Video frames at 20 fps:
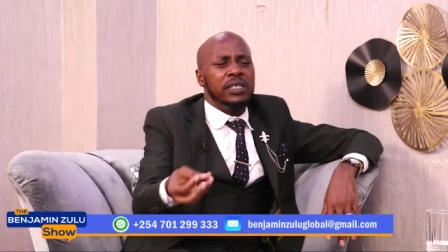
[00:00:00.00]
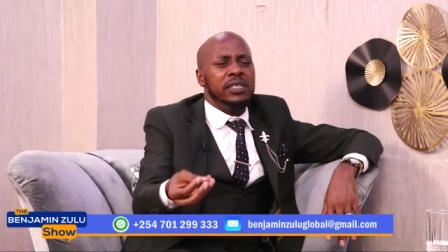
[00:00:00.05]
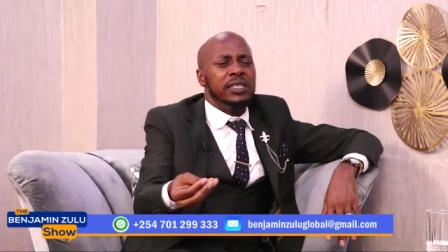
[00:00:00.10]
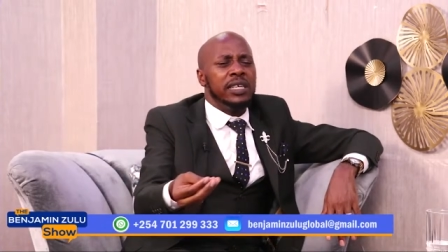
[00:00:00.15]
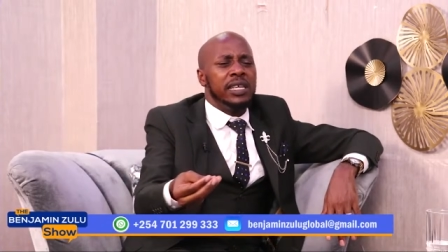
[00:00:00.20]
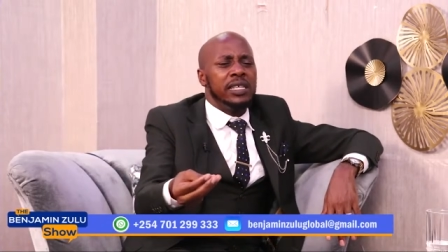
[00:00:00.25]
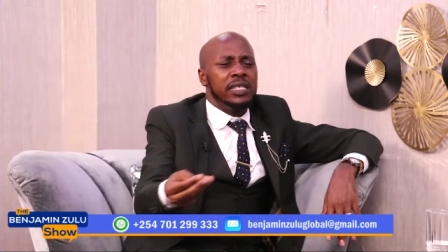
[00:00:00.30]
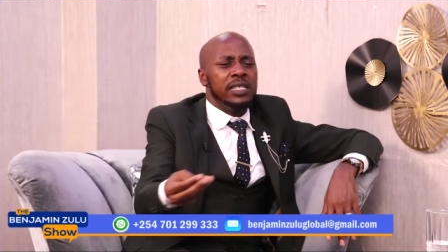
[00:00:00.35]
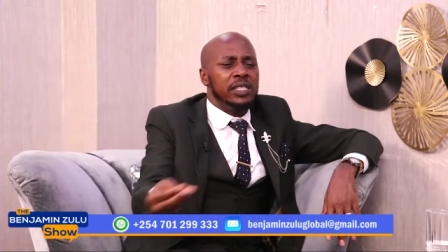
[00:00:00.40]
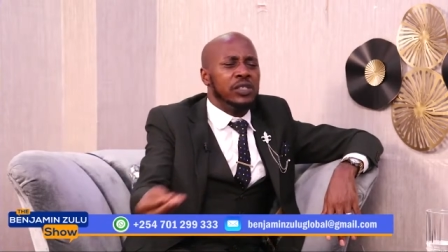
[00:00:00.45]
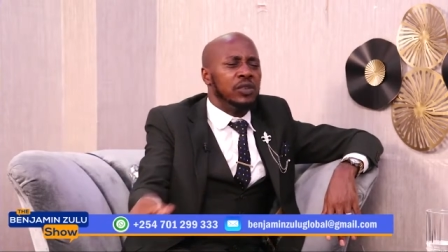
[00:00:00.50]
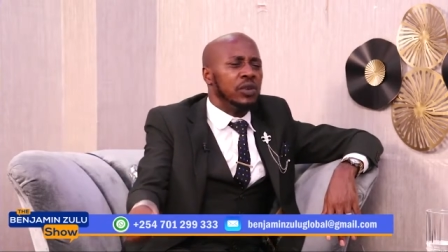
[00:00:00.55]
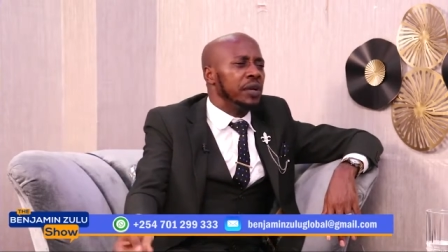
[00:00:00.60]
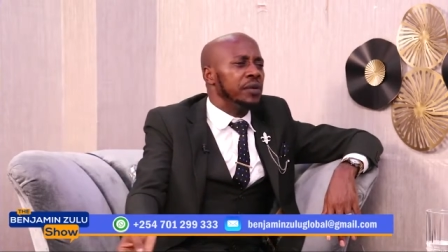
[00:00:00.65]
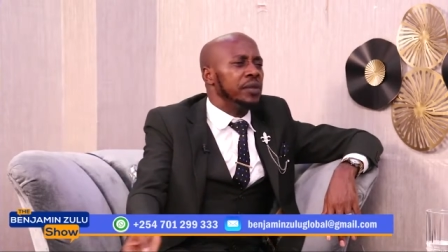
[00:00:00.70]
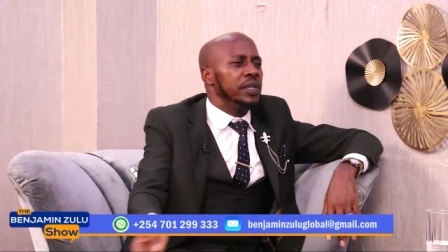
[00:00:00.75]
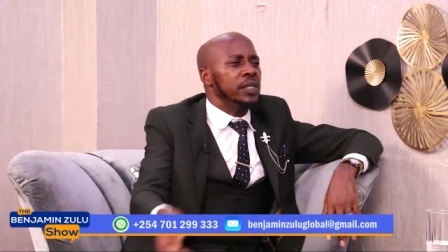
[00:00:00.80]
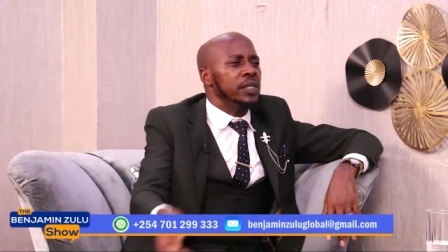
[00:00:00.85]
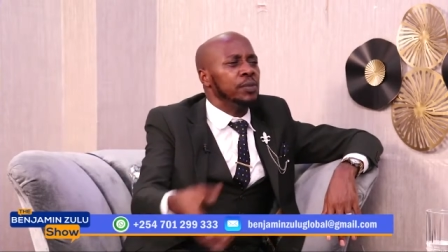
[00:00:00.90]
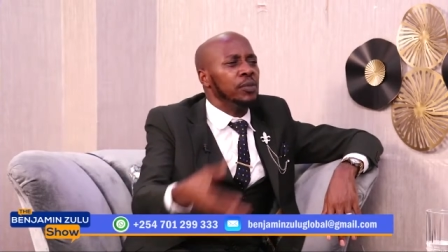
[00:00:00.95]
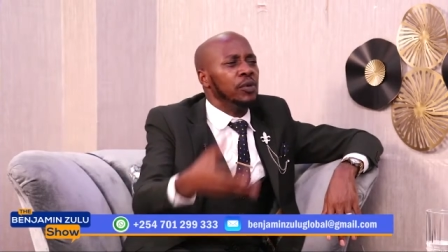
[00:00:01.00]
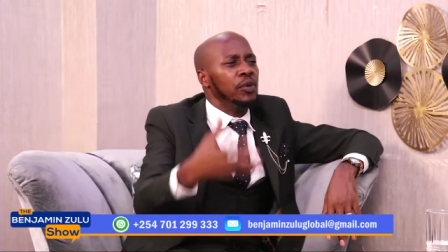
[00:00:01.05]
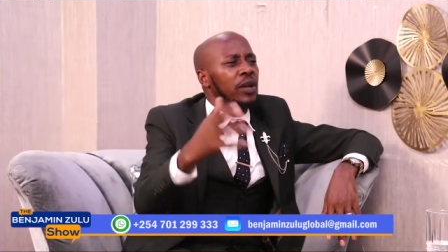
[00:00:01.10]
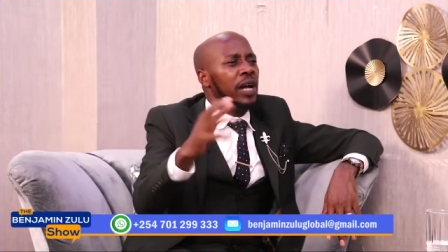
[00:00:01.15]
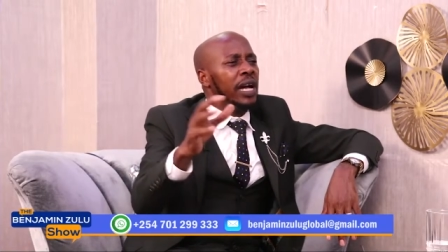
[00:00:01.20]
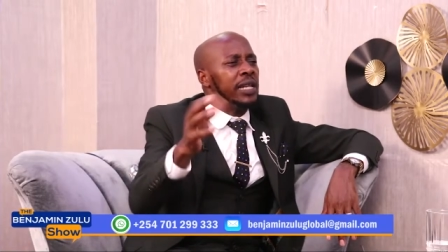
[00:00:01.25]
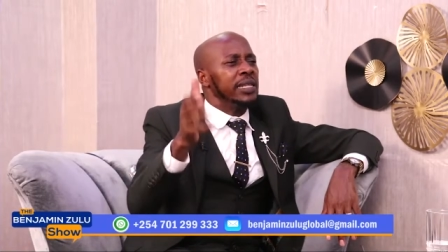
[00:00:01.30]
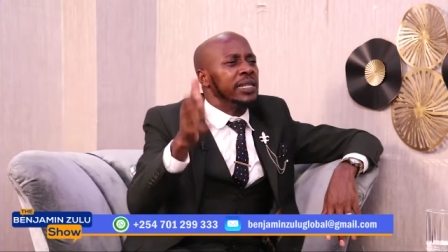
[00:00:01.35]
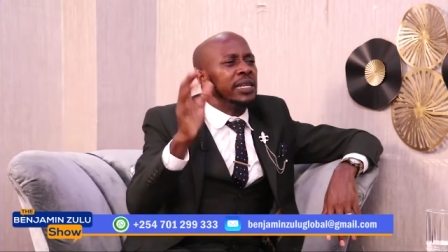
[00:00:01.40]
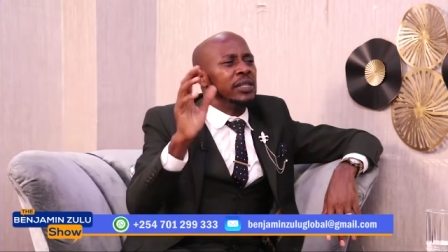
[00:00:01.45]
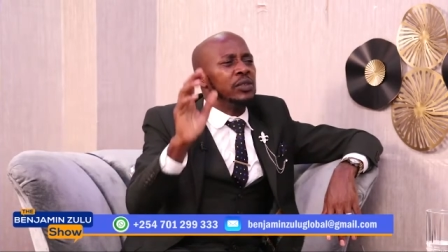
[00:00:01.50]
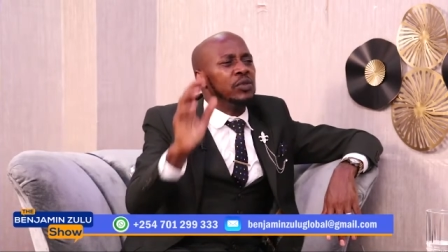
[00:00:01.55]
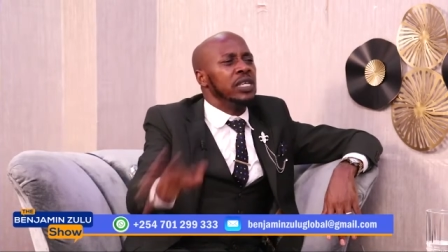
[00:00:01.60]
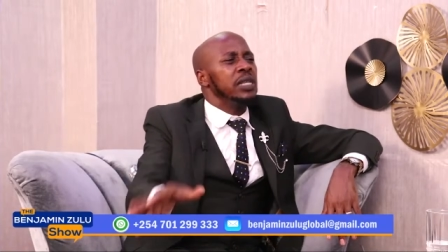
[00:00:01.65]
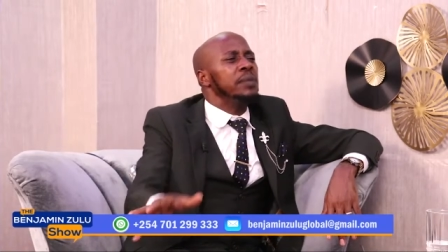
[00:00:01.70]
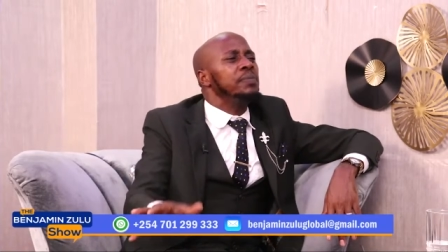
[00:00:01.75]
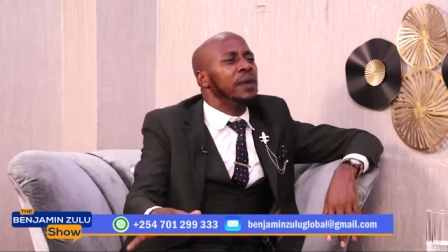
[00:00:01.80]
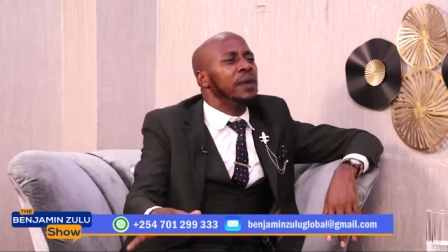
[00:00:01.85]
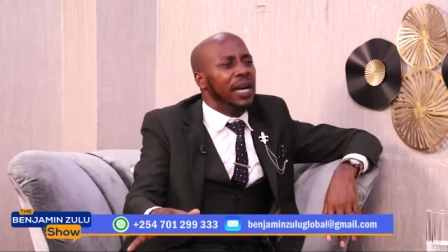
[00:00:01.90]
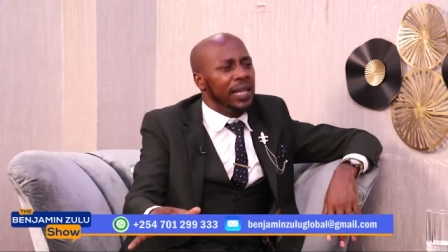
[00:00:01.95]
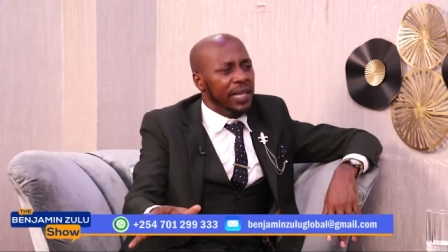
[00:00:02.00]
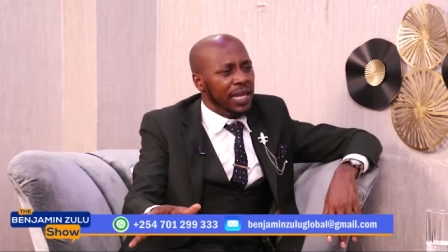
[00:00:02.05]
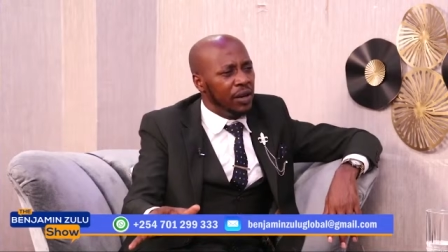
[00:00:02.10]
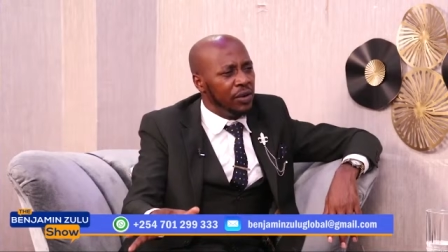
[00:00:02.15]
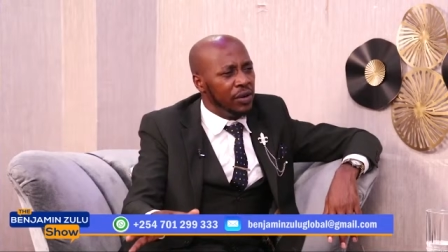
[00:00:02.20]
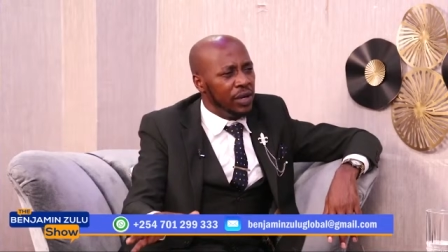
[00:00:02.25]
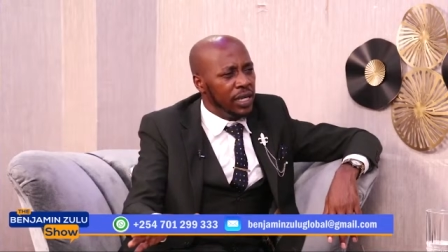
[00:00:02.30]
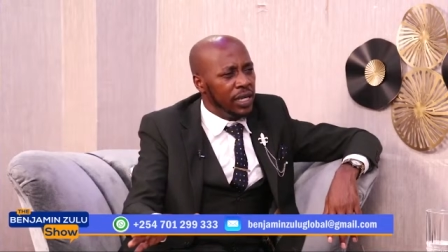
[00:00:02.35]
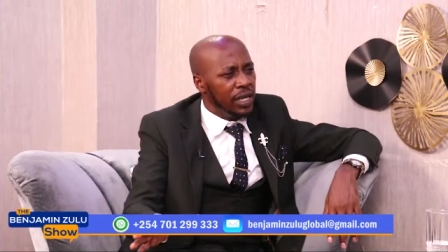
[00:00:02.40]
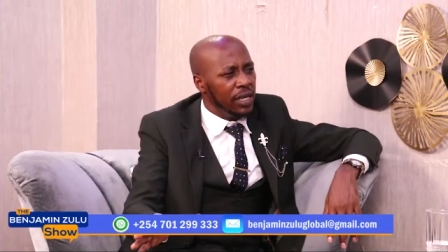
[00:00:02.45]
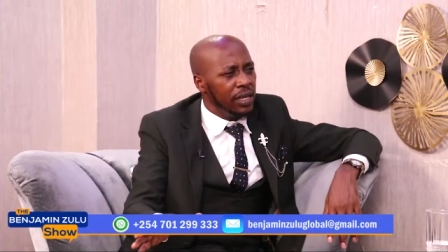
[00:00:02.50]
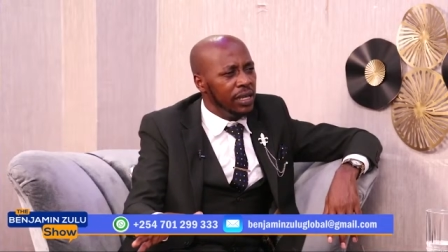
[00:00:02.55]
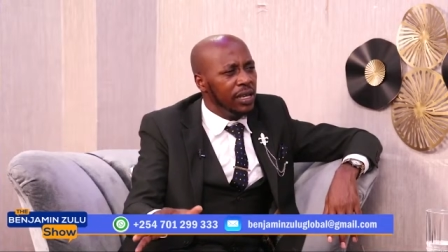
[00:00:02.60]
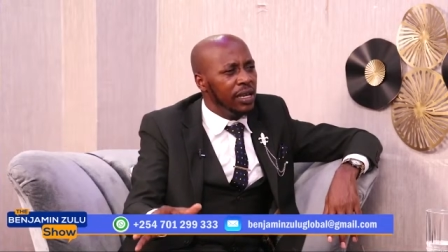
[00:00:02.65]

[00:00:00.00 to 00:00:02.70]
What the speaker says: says she's okay with the small and then you keep her there only.